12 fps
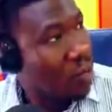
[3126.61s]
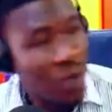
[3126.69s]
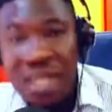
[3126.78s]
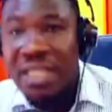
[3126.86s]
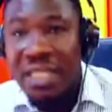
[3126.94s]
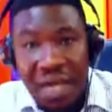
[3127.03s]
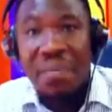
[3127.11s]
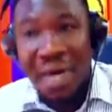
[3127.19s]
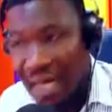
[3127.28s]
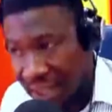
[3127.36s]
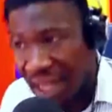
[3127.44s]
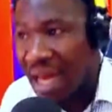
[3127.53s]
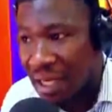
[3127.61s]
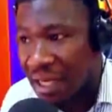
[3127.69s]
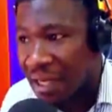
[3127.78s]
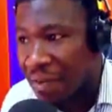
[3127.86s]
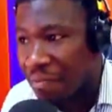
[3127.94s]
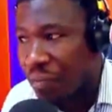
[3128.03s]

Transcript: with the same understanding.